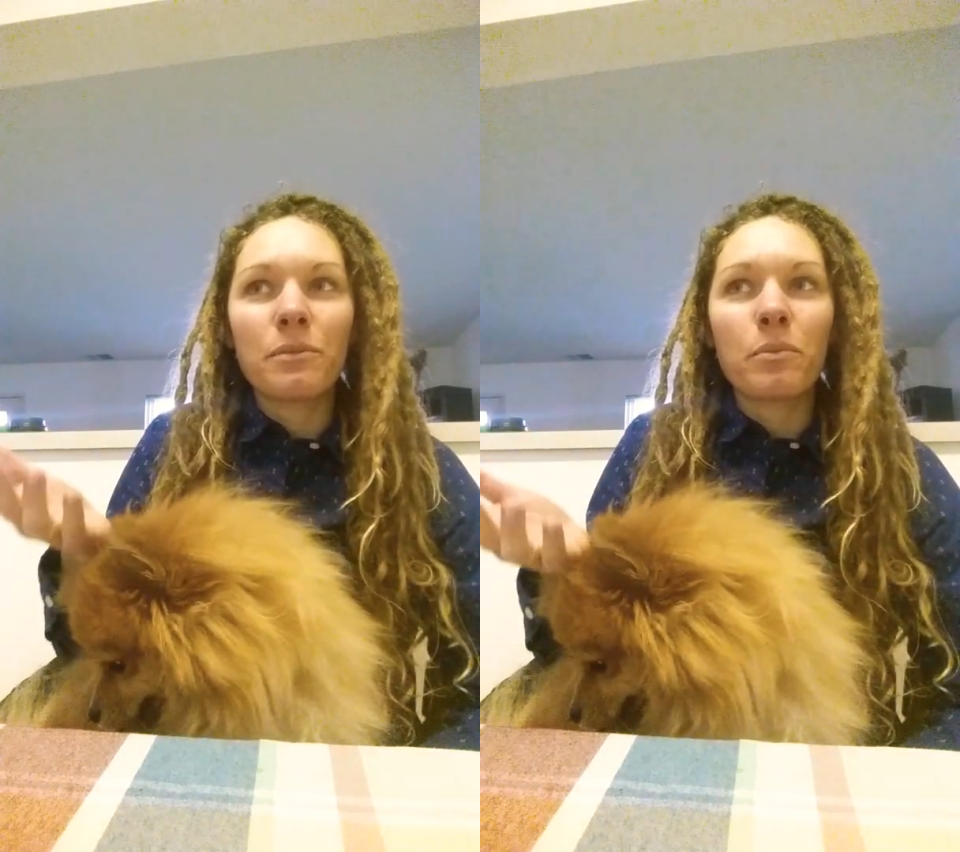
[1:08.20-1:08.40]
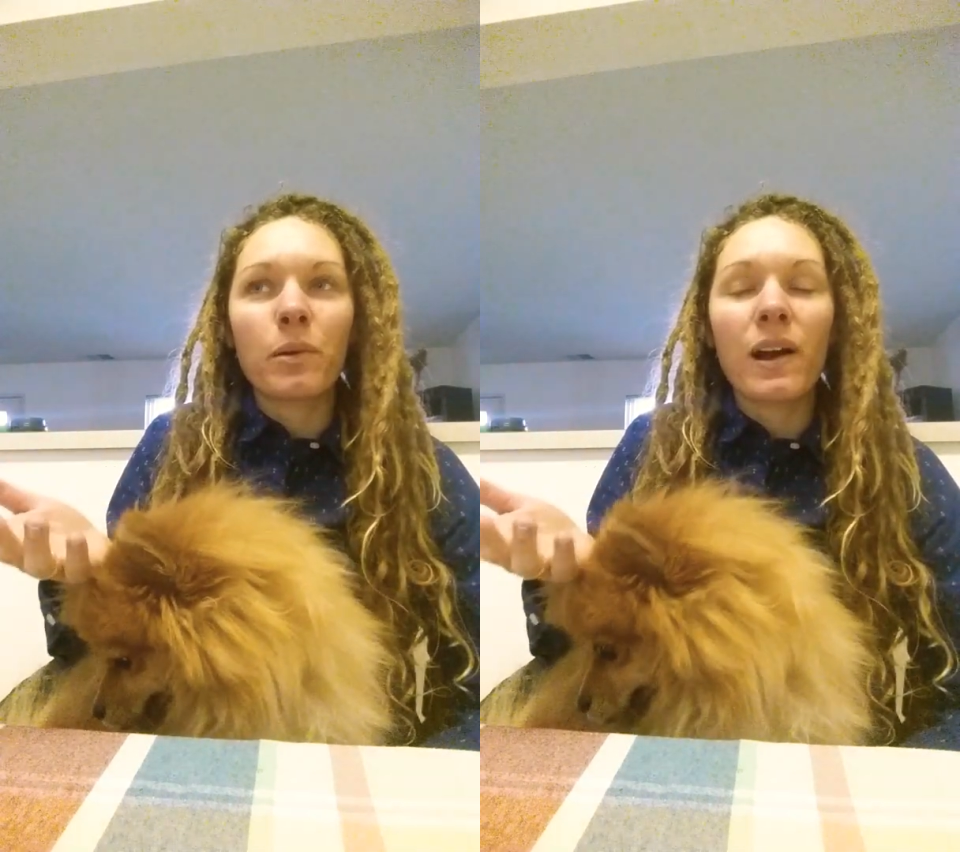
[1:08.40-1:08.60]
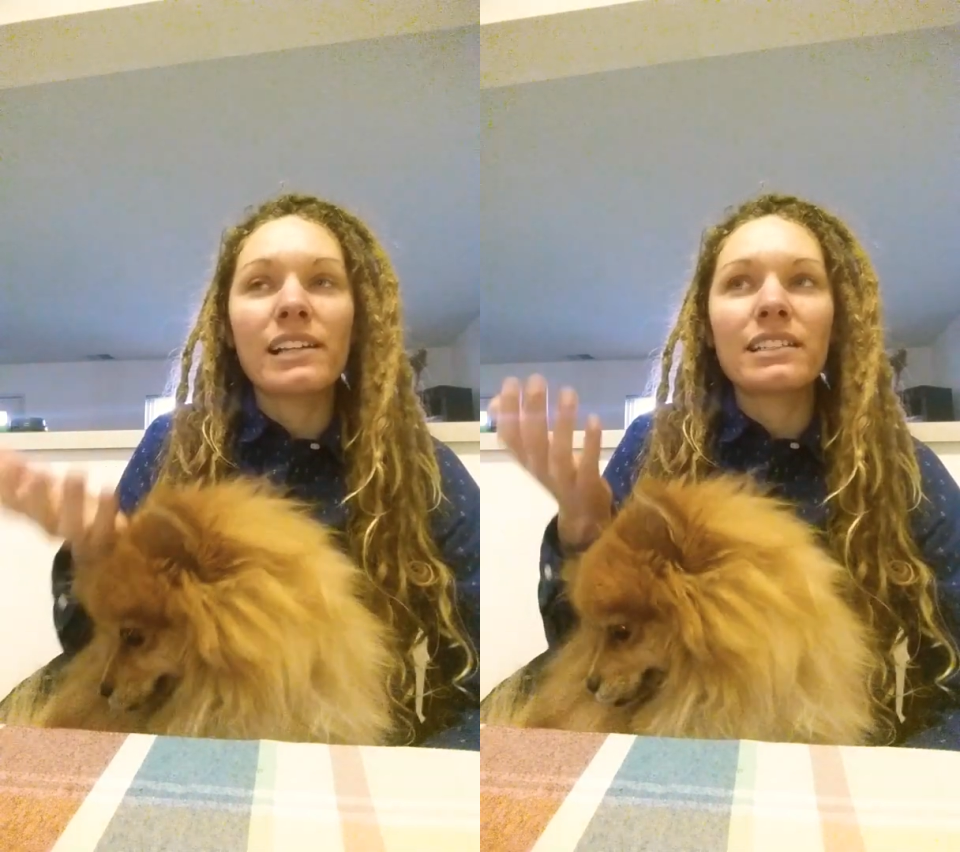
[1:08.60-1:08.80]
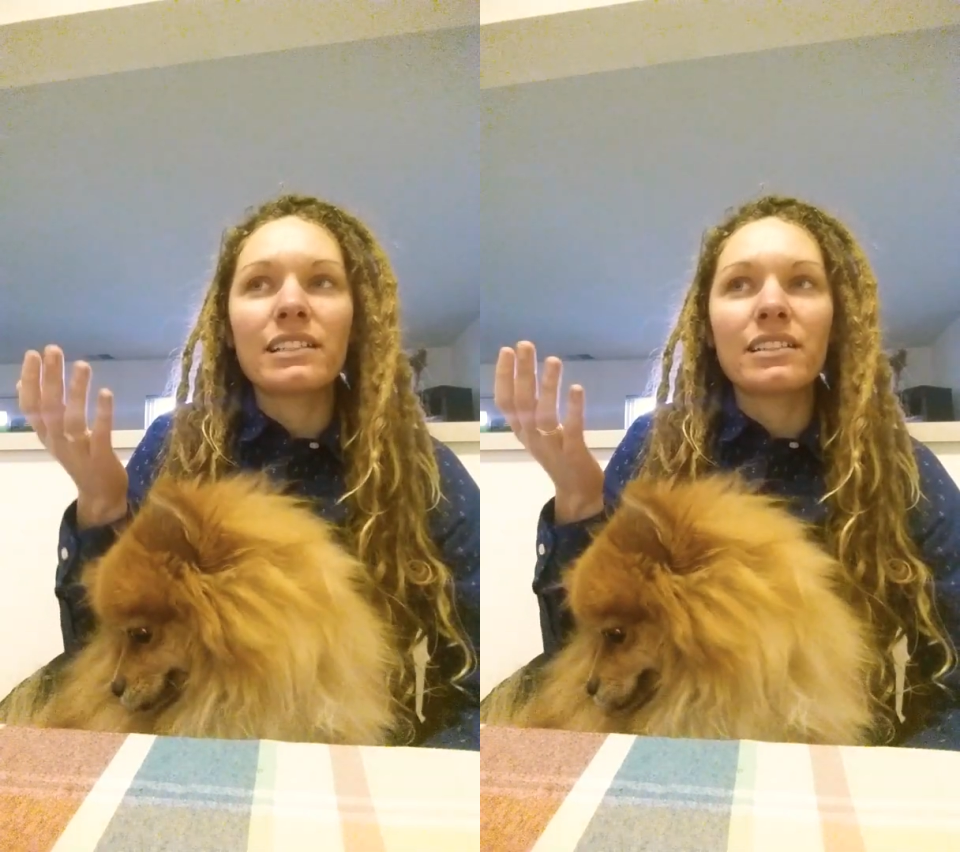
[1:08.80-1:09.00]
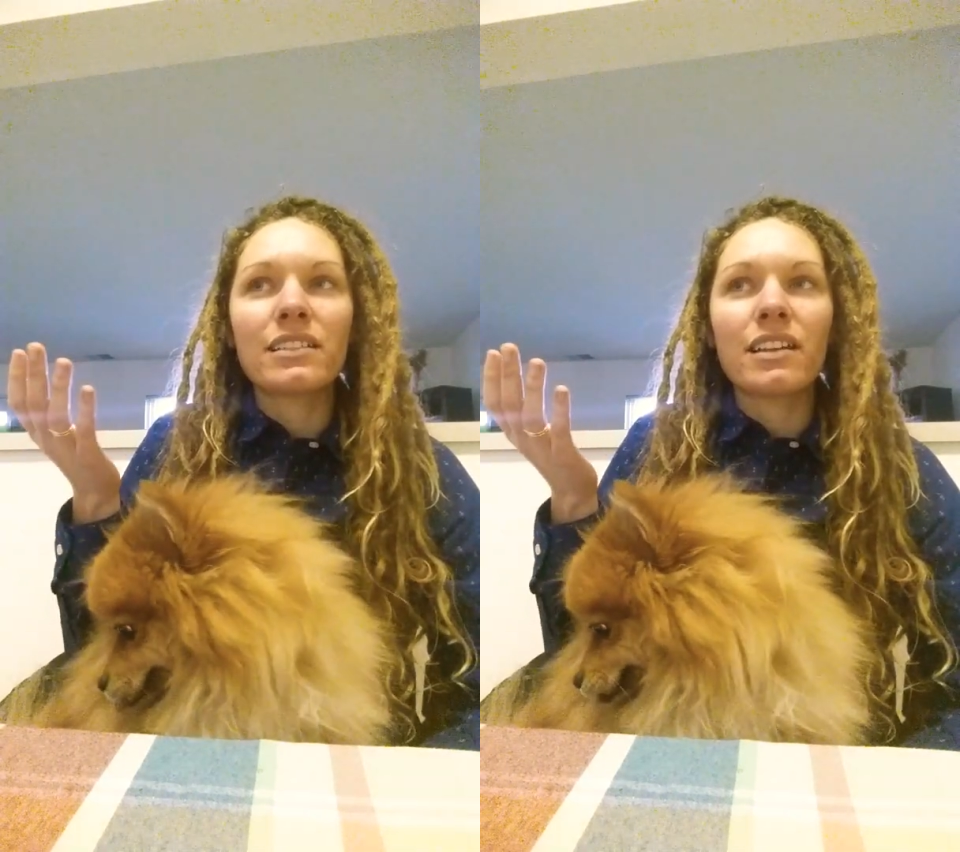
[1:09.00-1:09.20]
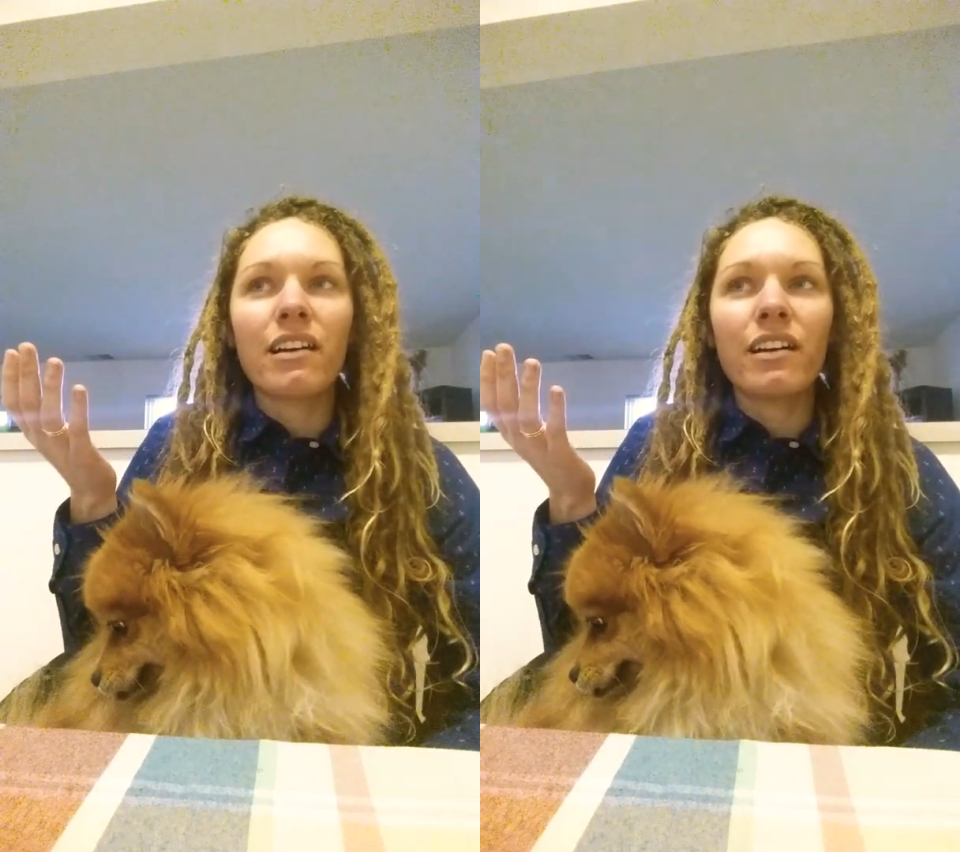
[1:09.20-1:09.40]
the presence